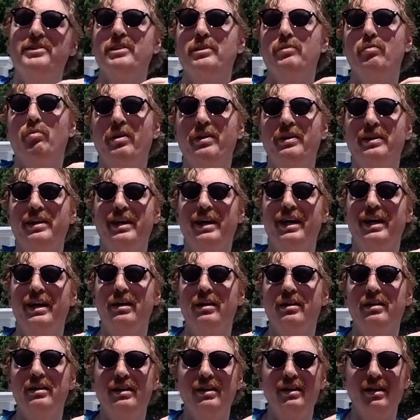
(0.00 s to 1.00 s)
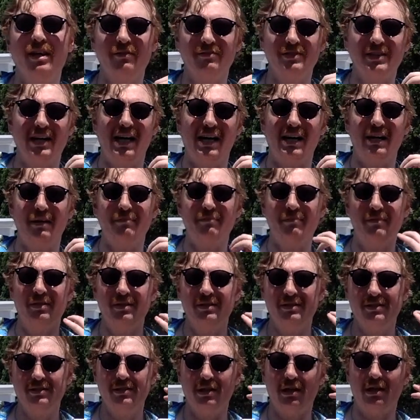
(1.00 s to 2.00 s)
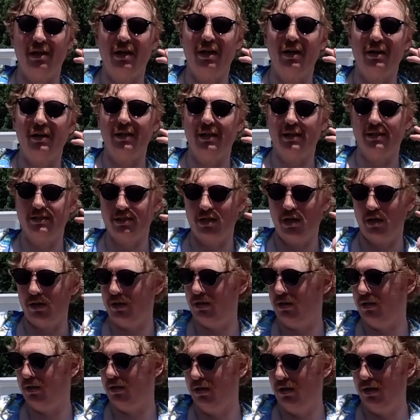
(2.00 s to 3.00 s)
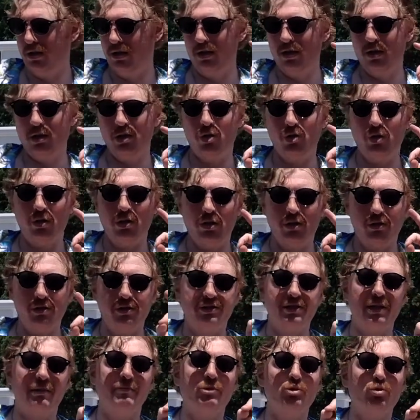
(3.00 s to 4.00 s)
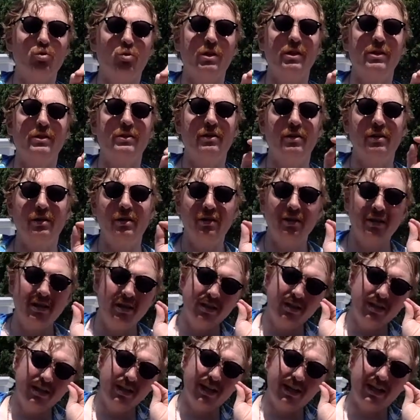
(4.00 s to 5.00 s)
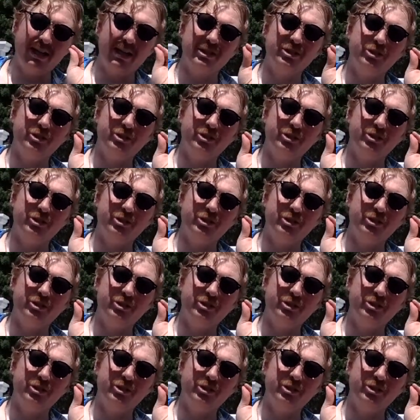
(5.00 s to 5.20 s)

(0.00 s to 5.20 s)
in one day of time. I started December 23rd, and on